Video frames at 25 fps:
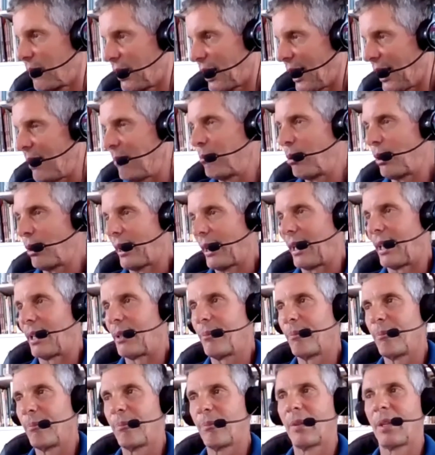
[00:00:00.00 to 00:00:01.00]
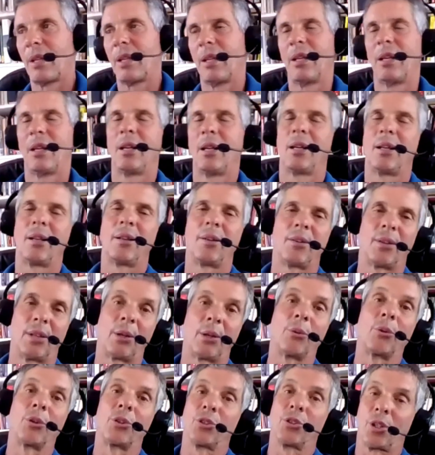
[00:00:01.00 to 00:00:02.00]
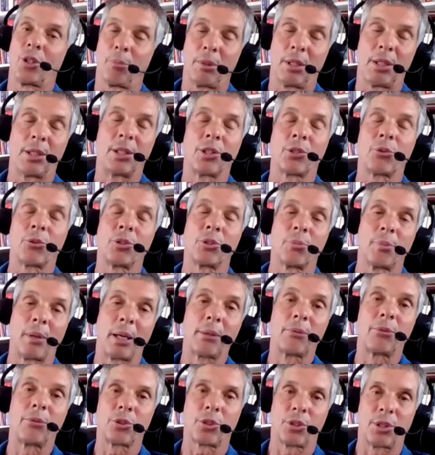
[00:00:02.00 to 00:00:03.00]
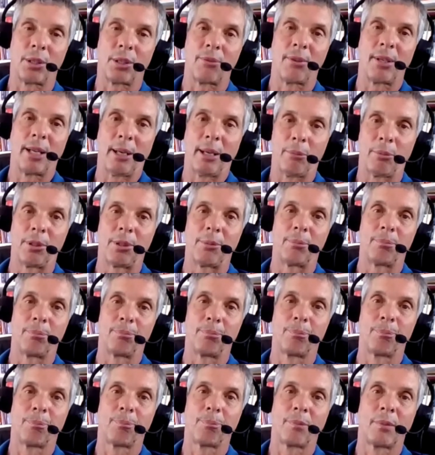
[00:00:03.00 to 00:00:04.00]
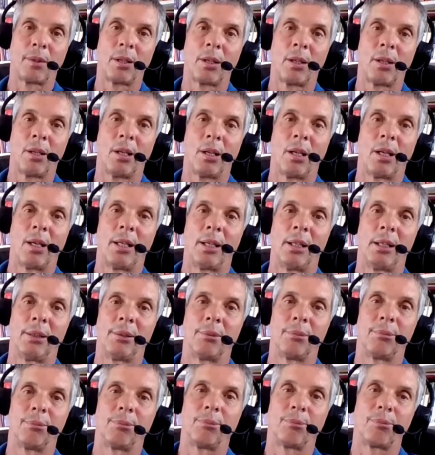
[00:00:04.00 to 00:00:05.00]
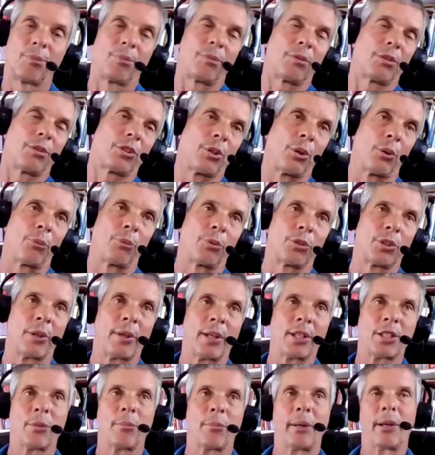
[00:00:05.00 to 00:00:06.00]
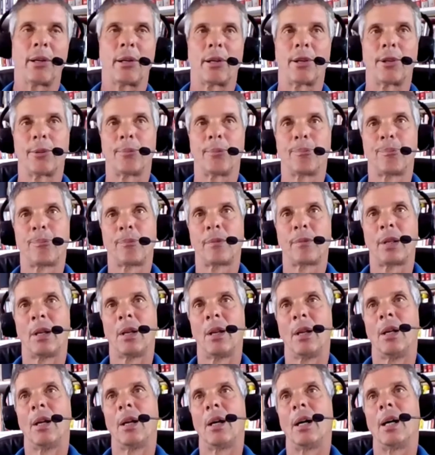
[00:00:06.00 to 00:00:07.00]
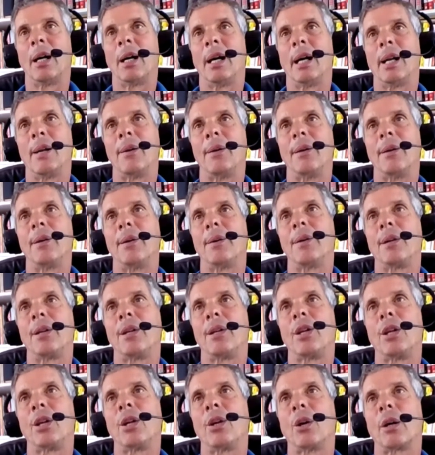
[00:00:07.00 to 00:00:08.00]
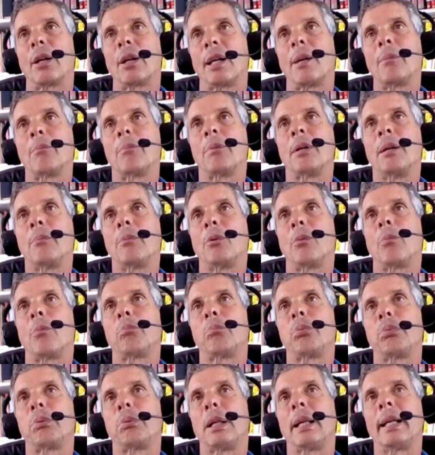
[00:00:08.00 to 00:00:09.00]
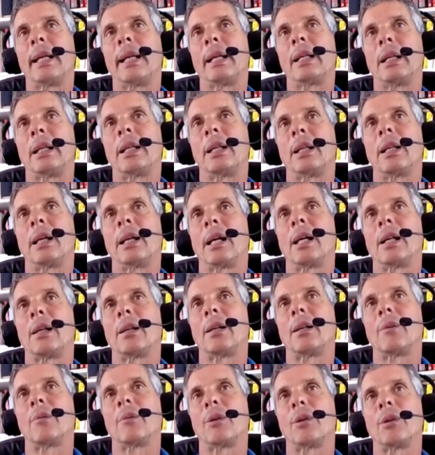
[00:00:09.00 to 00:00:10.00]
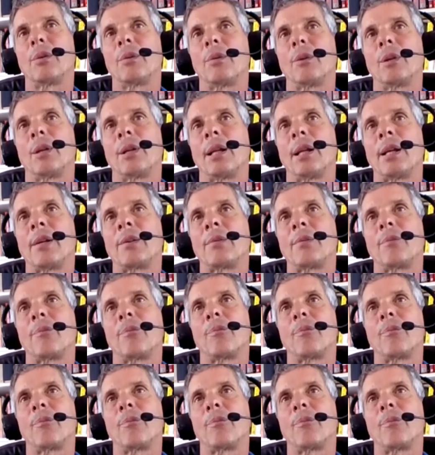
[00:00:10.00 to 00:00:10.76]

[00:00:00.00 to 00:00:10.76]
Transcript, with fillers: game plan, then there's going to be disrespectful stuff. Yeah. So so that's a barrier. Uh, you know, again, people playing in that that